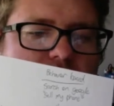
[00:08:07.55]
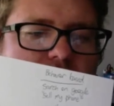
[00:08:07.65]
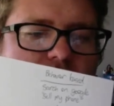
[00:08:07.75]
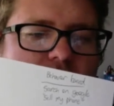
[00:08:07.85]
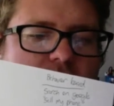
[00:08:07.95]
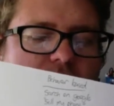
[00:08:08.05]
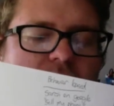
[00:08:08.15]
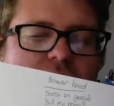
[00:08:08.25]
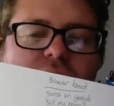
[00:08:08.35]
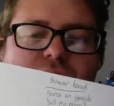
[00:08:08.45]
Okay.
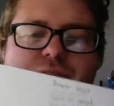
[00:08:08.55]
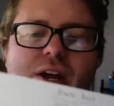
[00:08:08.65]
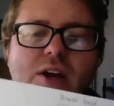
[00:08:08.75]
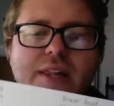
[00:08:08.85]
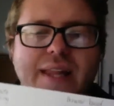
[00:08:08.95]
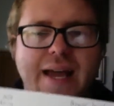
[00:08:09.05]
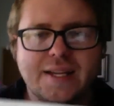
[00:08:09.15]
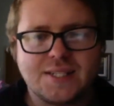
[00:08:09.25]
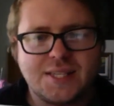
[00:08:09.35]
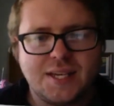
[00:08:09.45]
The very
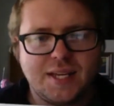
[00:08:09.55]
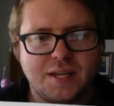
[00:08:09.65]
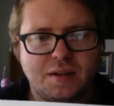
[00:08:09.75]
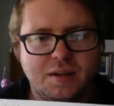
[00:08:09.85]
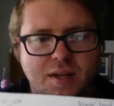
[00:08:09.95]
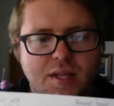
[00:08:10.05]
last thing